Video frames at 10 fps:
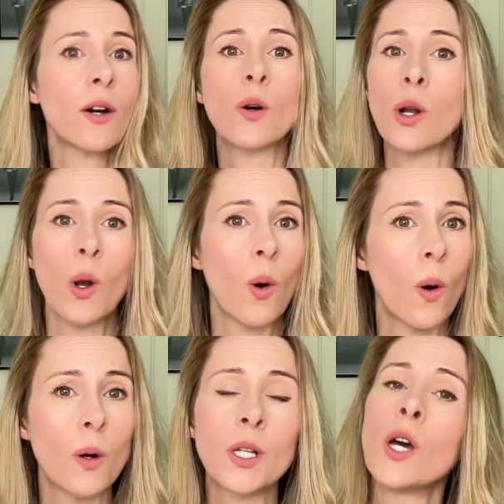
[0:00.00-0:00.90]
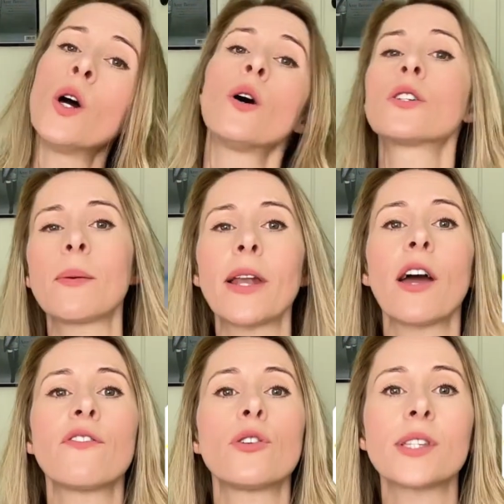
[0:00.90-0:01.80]
or Claude or Gemini
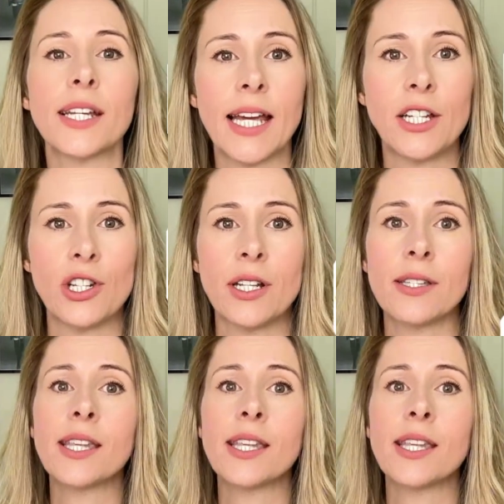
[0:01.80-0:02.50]
for citations.